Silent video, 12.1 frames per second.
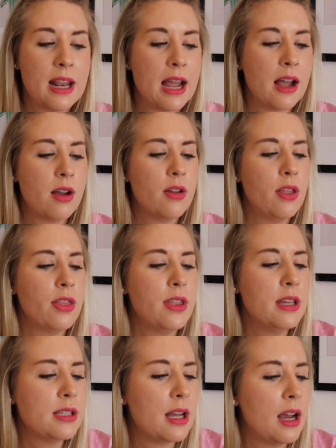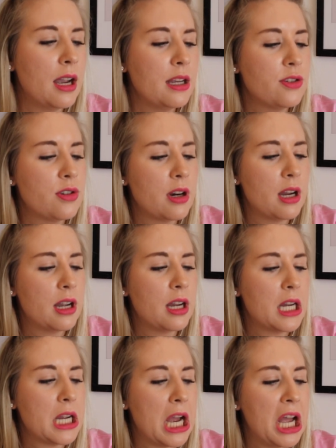Now this
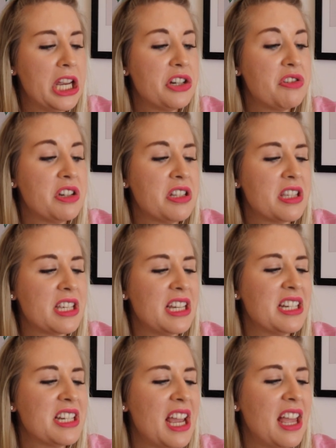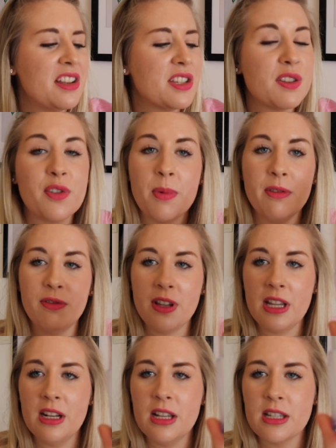Hydrance Intense from
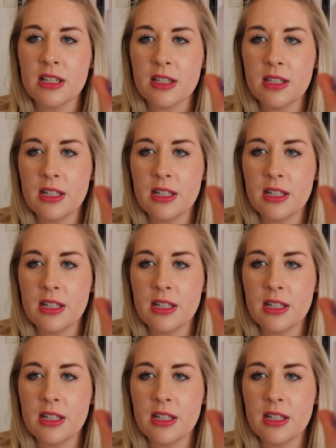Avene is a